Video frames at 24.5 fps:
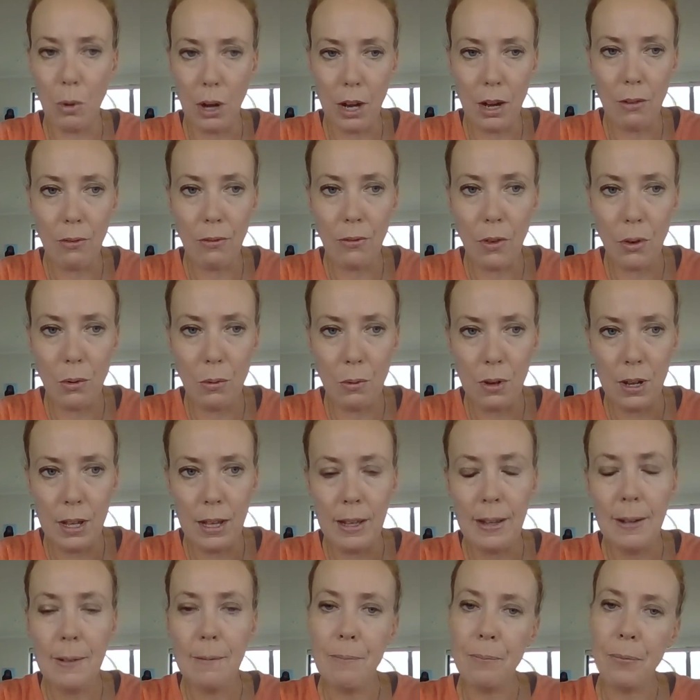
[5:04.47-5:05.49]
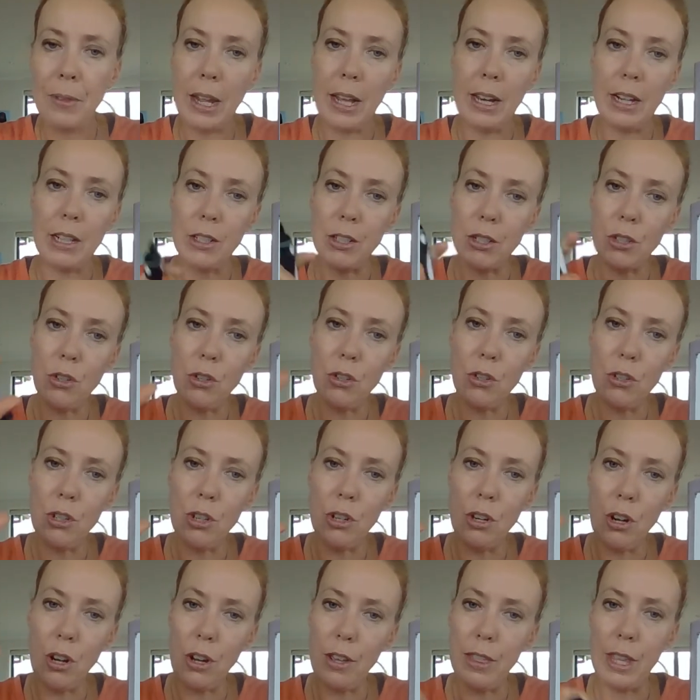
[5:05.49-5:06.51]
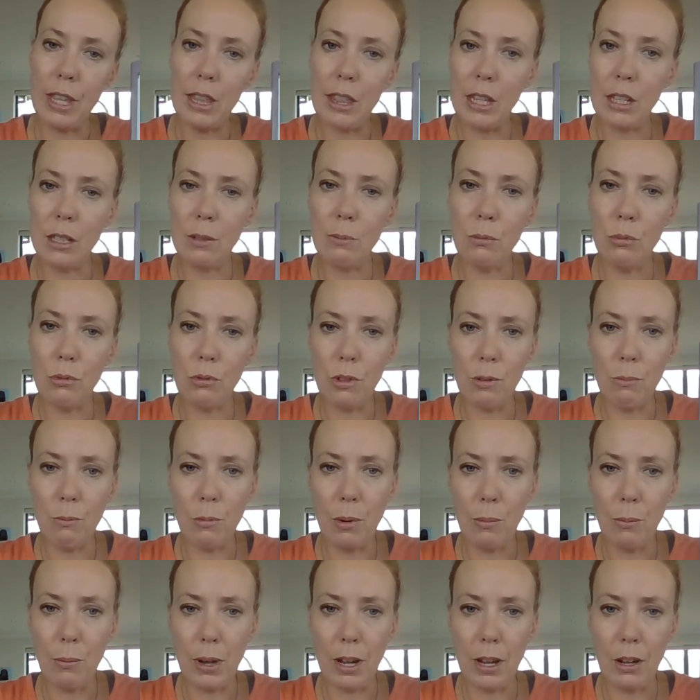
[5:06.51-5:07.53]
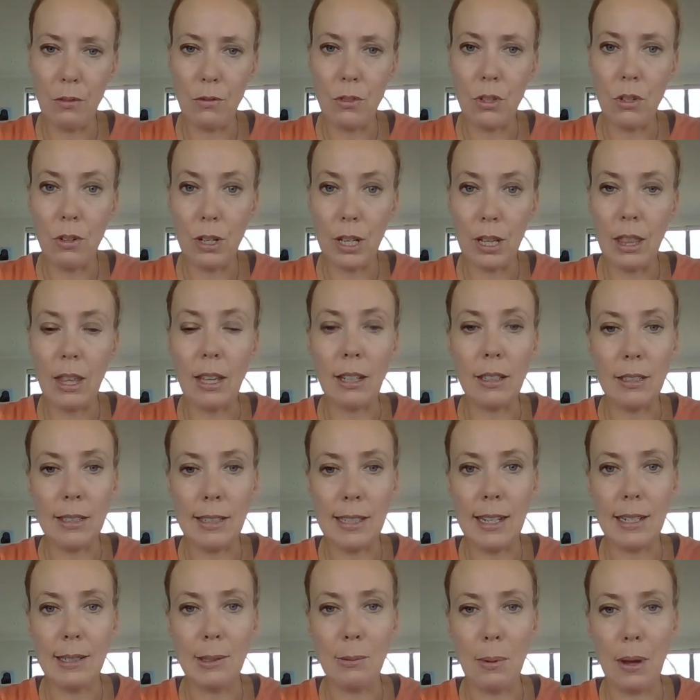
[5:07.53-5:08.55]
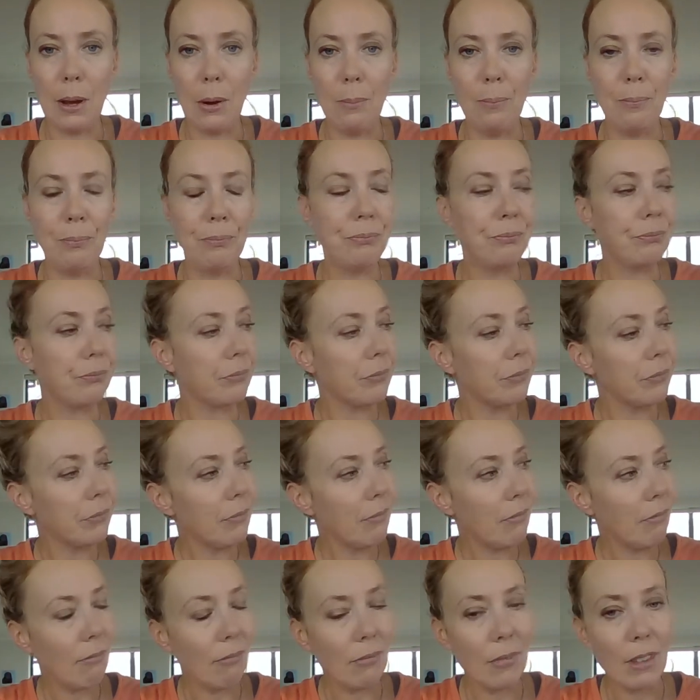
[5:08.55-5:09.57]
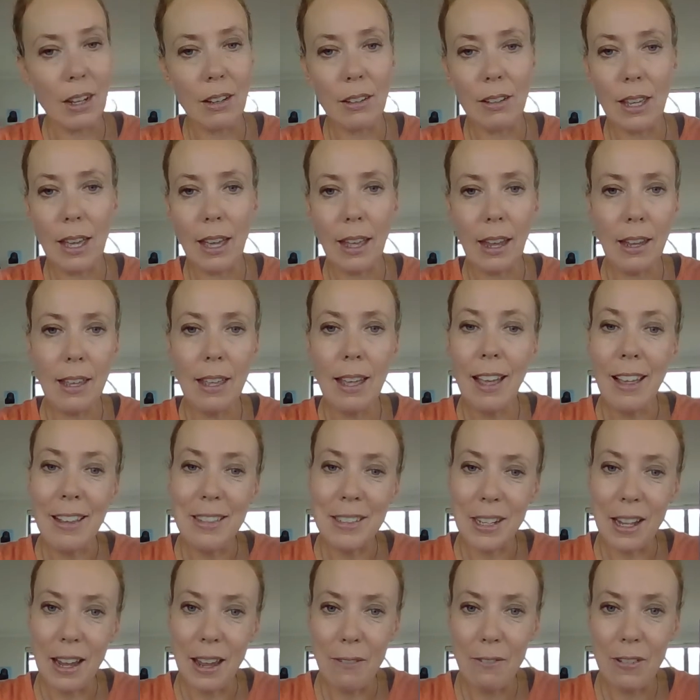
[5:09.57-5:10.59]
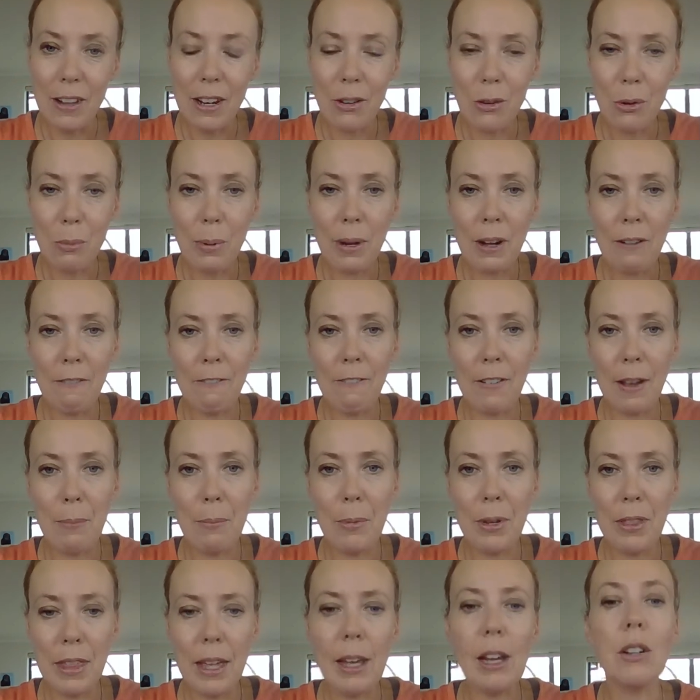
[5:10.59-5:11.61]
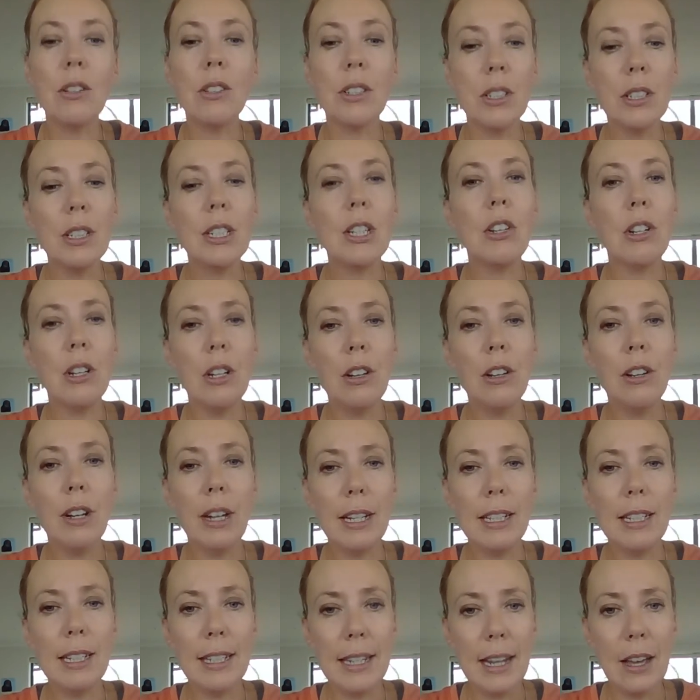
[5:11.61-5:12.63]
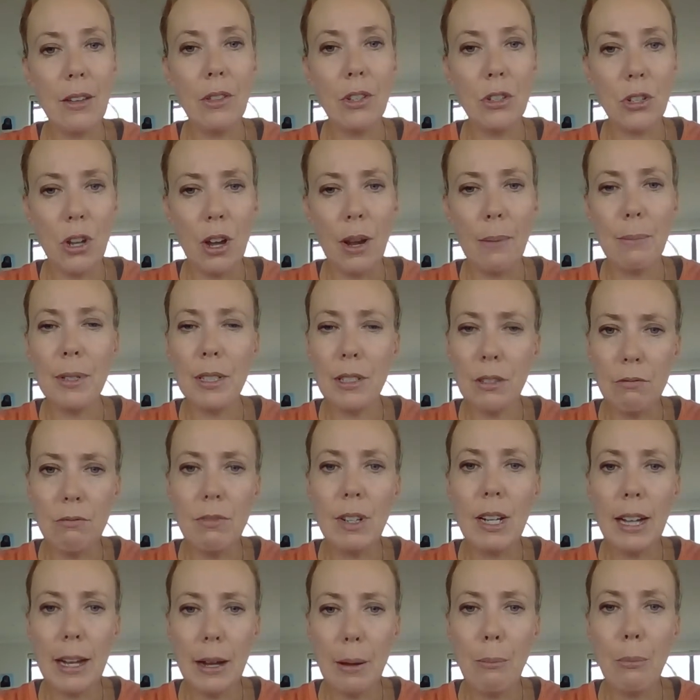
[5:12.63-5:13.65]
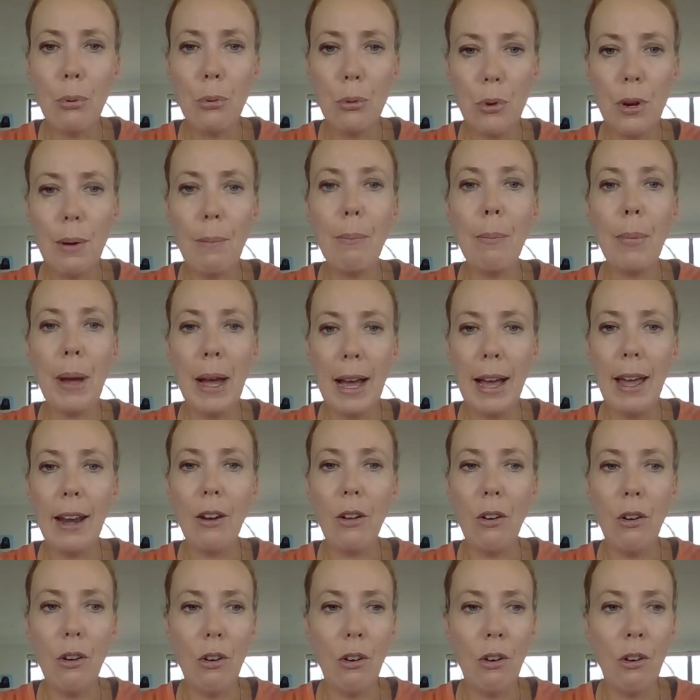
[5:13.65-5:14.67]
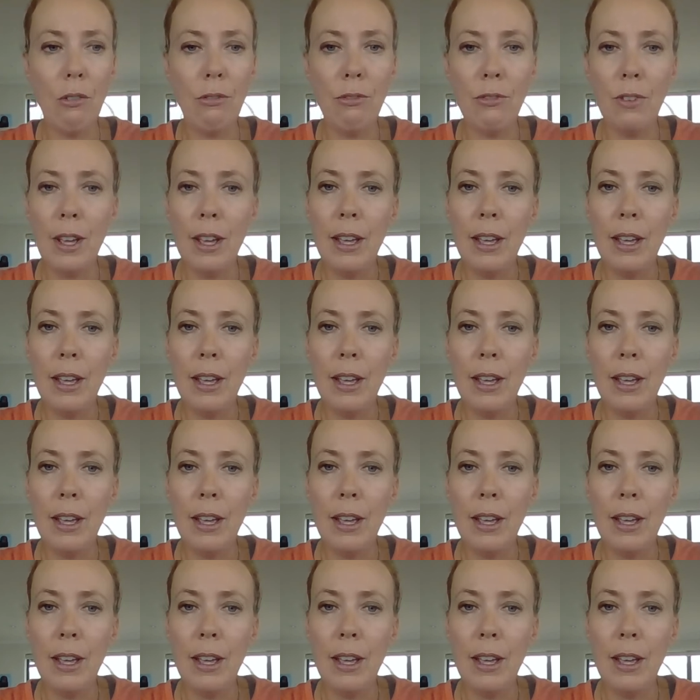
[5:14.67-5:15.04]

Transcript: wonderful. And it's good to know that there's more than one way of doing things as well. Okay, so have a little bit of fun with that, because learning to tell the time is a really important part of